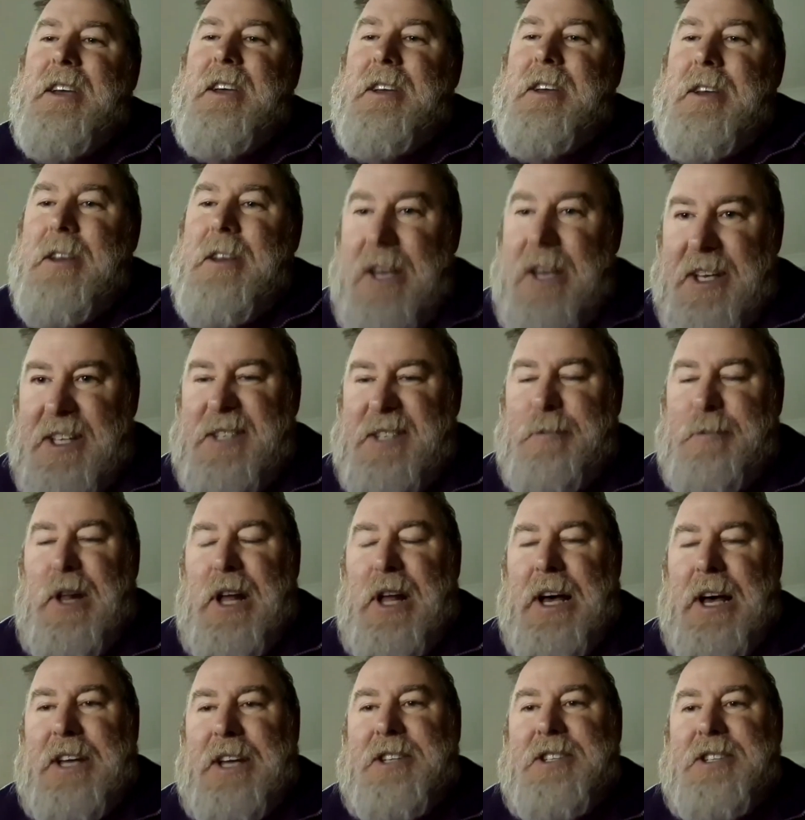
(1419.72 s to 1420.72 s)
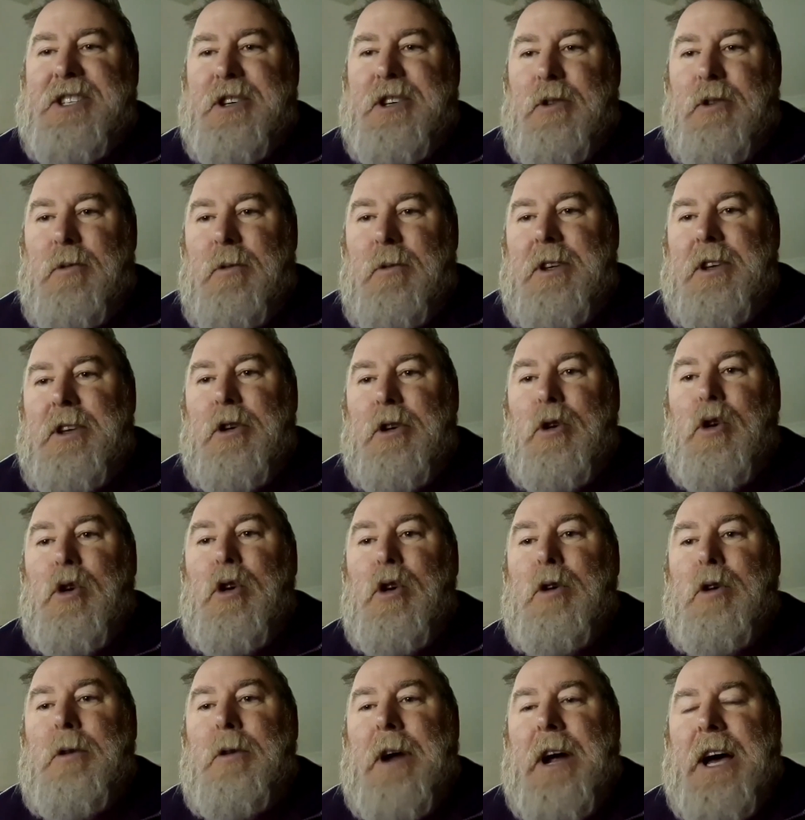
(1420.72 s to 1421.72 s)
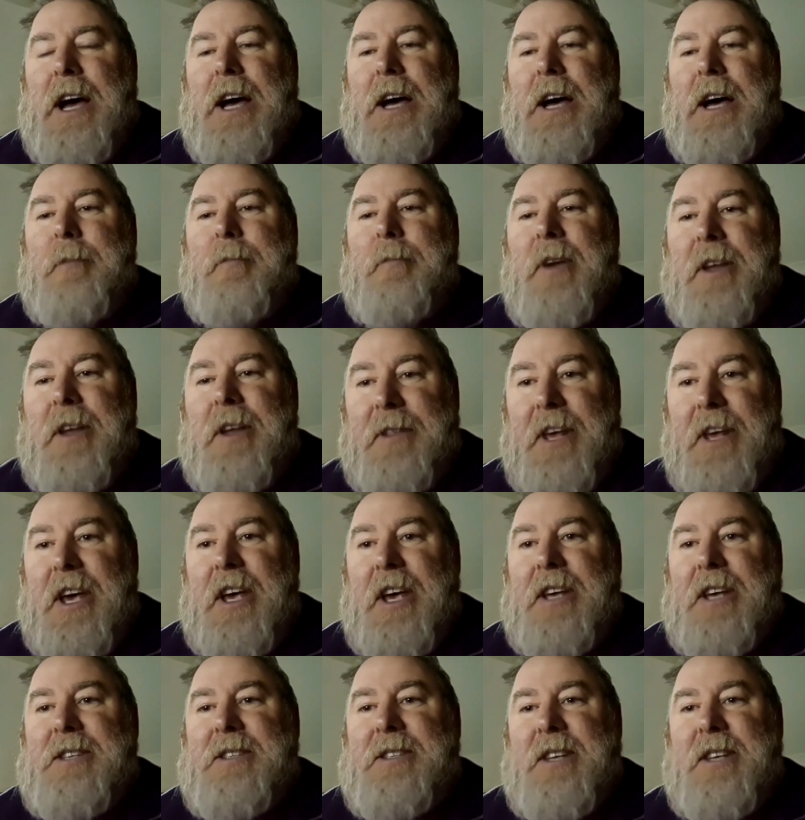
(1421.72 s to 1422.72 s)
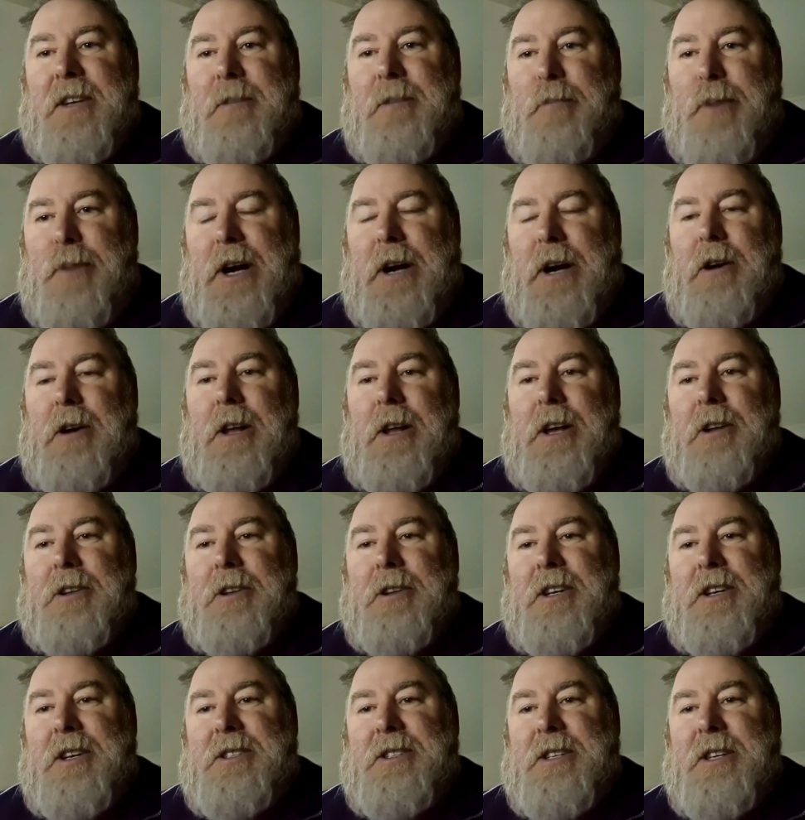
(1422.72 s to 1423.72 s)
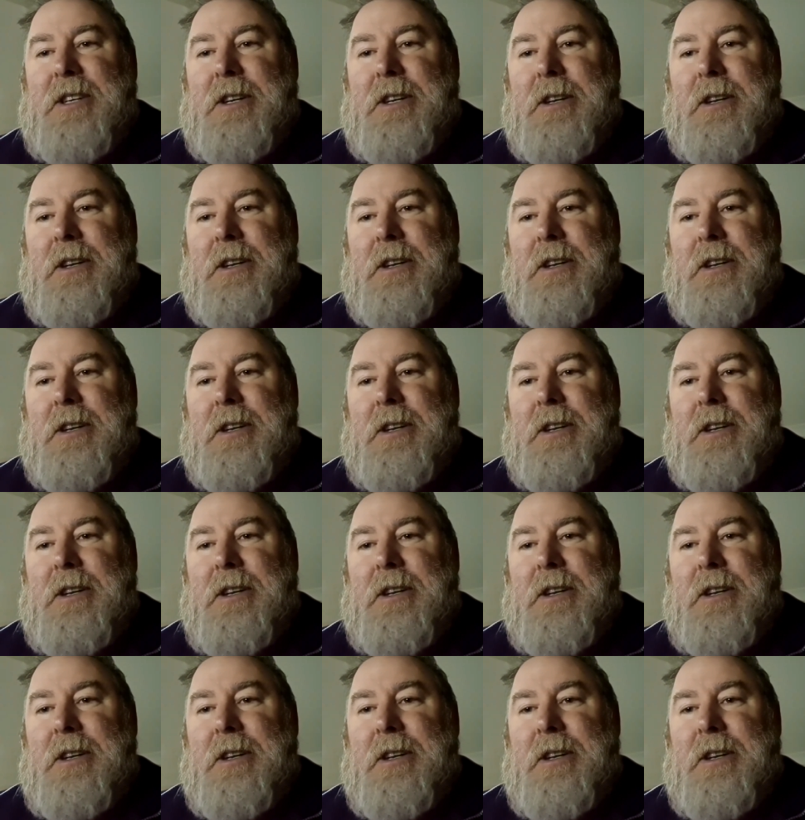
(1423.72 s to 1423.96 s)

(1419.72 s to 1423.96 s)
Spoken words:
explains your and they're sitting parallel. You said.